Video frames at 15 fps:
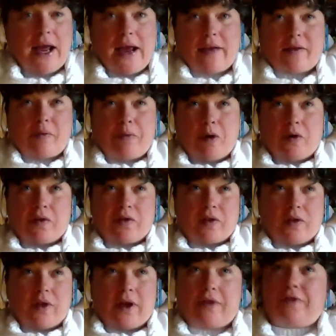as opposed
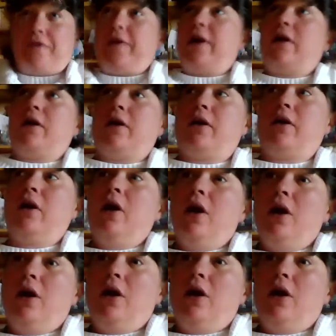to like fear,